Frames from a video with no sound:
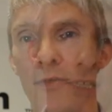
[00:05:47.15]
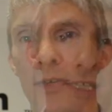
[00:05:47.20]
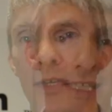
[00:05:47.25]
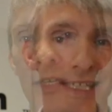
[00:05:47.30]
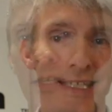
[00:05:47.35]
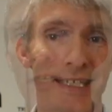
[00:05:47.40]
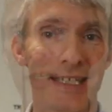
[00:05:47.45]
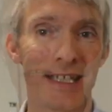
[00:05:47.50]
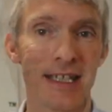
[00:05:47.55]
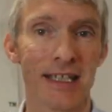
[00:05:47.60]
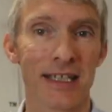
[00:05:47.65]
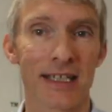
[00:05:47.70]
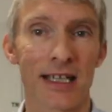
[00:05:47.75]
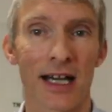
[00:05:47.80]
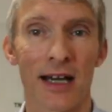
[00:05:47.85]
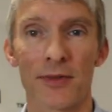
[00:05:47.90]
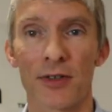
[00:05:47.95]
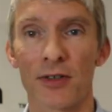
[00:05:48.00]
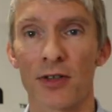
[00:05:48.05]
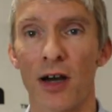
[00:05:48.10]
You can see the
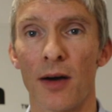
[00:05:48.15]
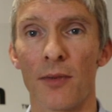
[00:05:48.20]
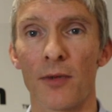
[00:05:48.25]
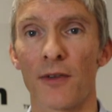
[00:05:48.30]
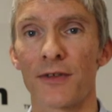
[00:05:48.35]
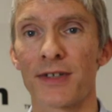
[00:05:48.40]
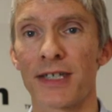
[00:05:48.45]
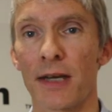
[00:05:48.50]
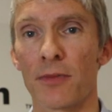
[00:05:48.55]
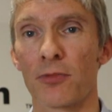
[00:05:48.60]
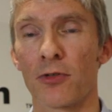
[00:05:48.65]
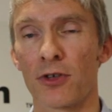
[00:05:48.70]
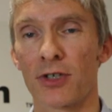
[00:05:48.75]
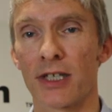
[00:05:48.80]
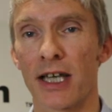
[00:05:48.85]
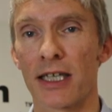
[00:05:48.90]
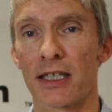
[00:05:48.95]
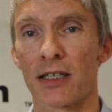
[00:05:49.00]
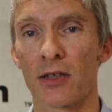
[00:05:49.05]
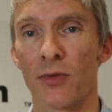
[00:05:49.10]
types of carbon offset
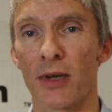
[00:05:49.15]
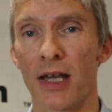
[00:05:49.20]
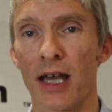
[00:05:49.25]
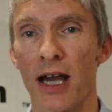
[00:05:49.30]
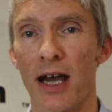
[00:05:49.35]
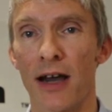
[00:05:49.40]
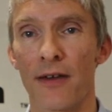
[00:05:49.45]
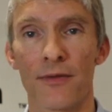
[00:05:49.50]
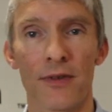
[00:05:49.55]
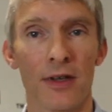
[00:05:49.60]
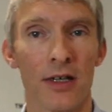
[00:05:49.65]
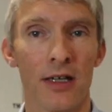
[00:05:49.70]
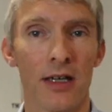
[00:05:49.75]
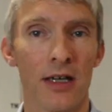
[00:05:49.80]
projects that we have,